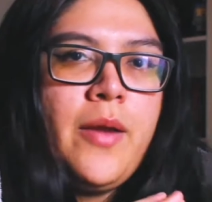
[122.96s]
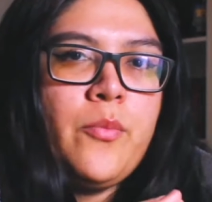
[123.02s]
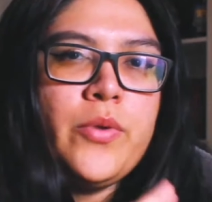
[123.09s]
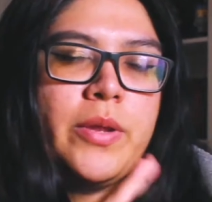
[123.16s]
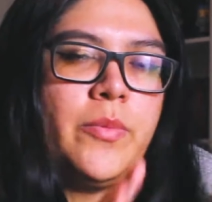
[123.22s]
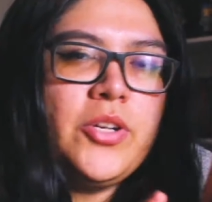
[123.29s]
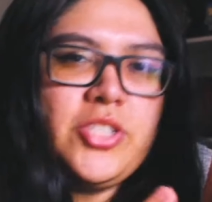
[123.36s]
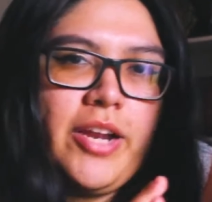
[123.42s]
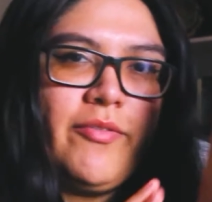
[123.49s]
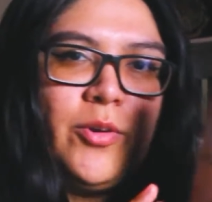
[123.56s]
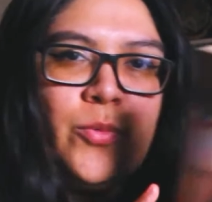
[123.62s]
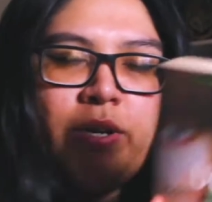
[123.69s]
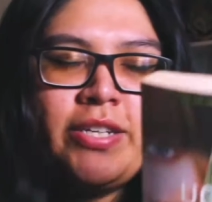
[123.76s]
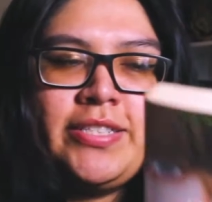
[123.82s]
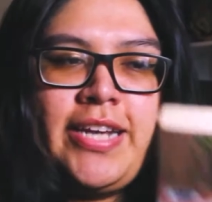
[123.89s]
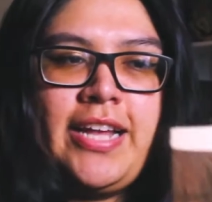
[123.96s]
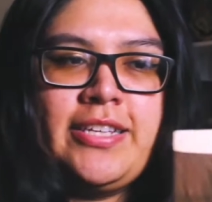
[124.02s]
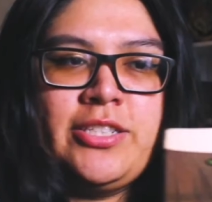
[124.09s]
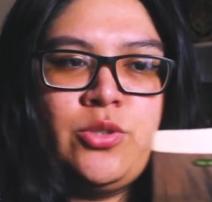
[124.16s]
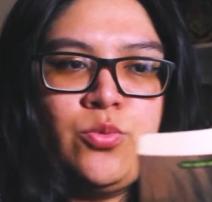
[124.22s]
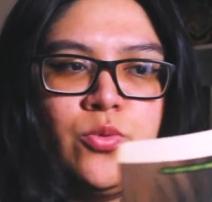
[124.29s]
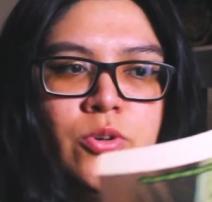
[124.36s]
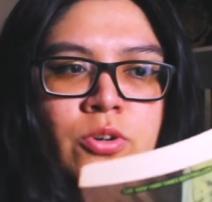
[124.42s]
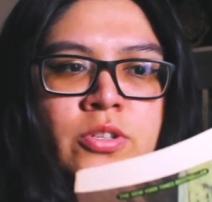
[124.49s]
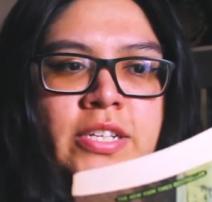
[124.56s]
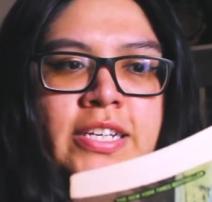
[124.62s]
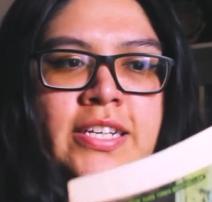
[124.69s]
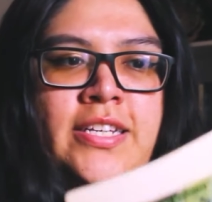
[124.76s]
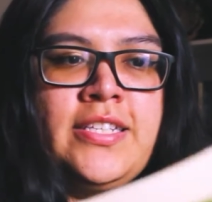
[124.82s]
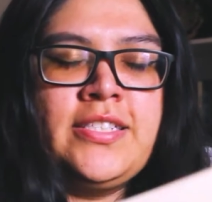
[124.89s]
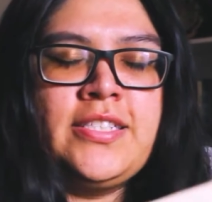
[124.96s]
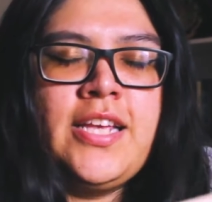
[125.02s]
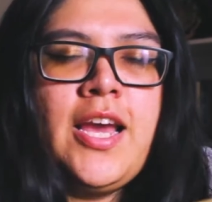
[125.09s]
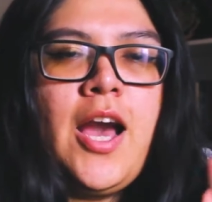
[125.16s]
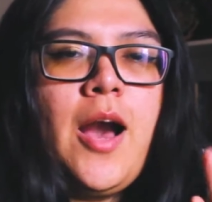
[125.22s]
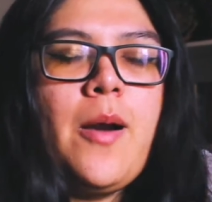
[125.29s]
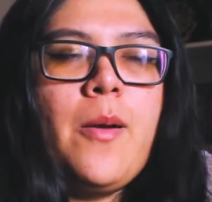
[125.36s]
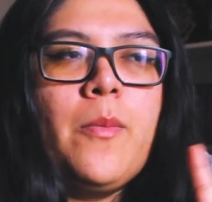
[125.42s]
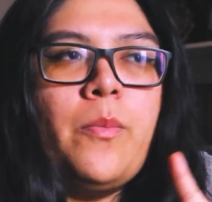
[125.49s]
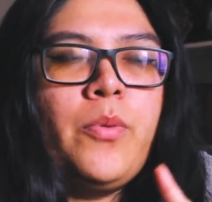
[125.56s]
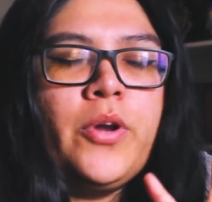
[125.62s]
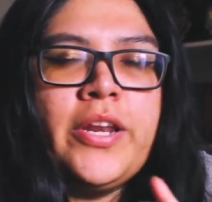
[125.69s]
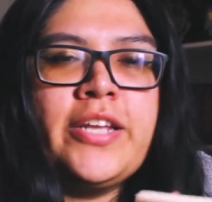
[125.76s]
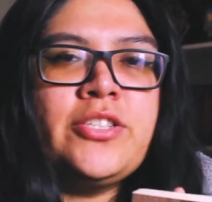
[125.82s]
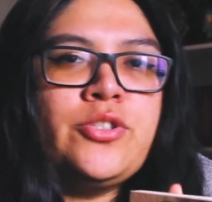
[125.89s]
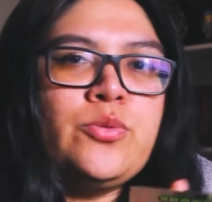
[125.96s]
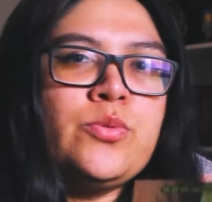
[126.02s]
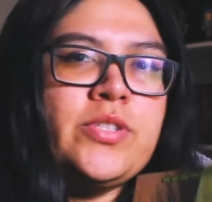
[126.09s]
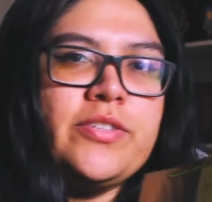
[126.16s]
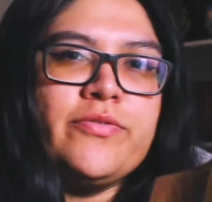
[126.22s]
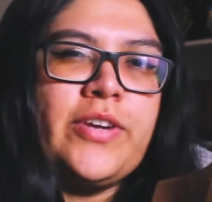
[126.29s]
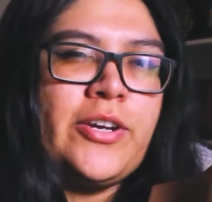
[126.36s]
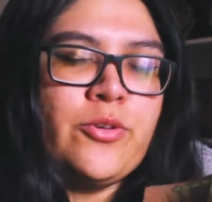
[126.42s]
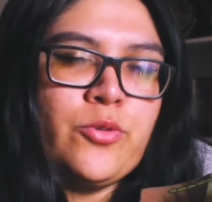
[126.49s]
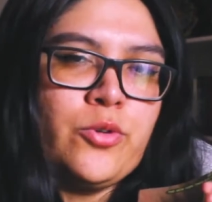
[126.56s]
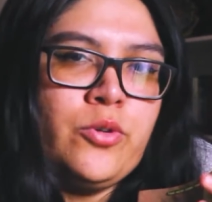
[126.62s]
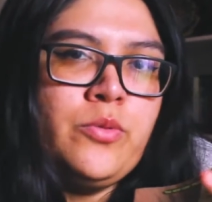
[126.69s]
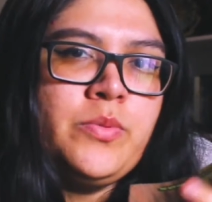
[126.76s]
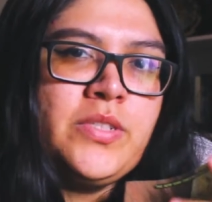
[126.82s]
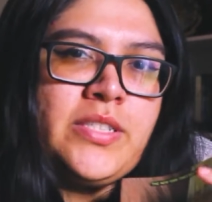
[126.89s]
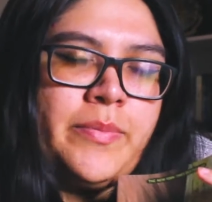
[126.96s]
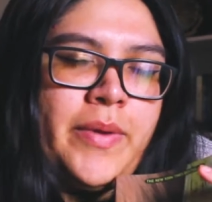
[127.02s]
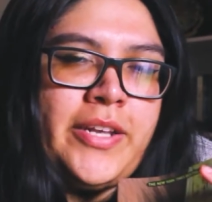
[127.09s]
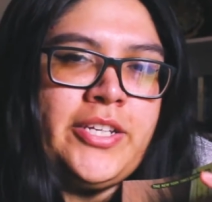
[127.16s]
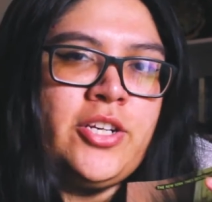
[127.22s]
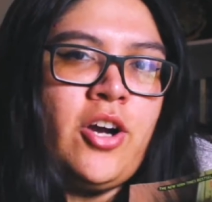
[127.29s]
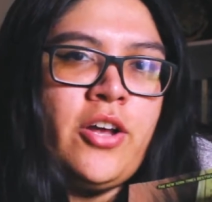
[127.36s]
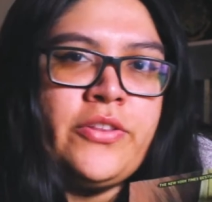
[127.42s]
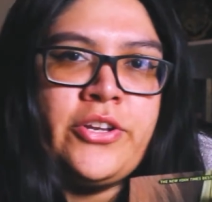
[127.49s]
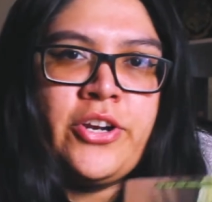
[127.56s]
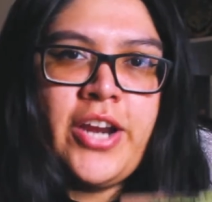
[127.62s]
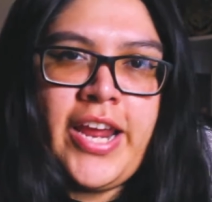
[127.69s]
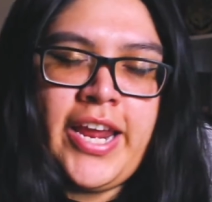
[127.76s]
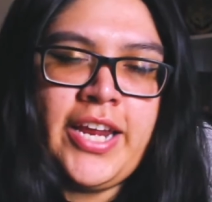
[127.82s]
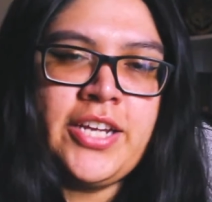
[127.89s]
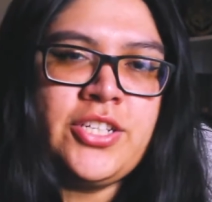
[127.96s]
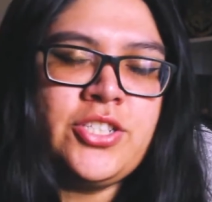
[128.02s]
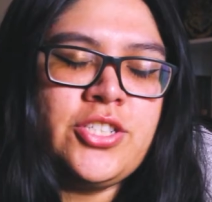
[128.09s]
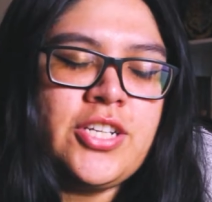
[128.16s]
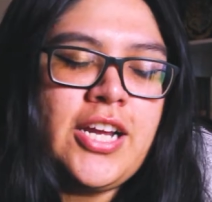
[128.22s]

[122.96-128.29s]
Pretty much everyone in Tally's world is put into different groups depending on their age.